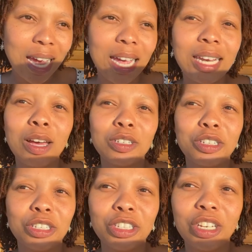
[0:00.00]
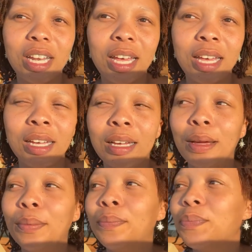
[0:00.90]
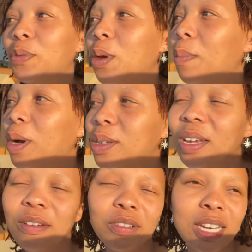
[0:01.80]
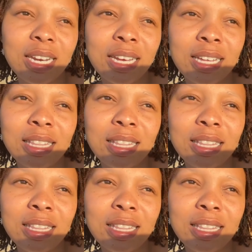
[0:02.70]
And now just chilling. We're about to have dinner.